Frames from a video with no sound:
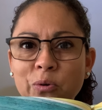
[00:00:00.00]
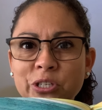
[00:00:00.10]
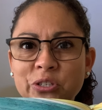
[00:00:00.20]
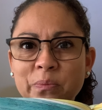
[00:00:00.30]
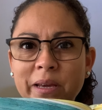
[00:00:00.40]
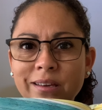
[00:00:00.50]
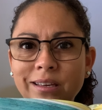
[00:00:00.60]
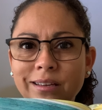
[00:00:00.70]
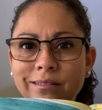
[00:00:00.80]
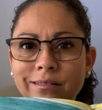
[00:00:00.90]
would you make
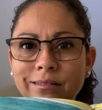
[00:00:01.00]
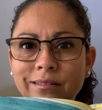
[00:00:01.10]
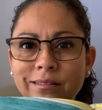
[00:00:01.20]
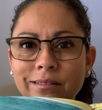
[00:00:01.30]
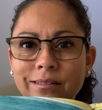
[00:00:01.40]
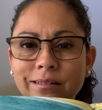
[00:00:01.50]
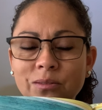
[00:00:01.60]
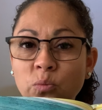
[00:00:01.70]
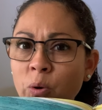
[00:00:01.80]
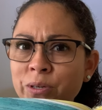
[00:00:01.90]
it?
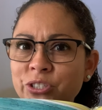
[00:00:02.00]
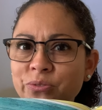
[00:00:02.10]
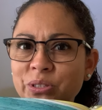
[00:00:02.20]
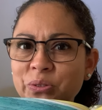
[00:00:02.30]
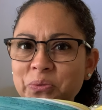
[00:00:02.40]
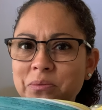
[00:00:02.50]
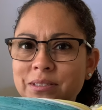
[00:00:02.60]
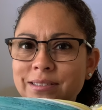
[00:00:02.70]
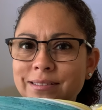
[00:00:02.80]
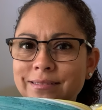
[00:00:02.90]
What would you
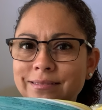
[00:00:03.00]
use?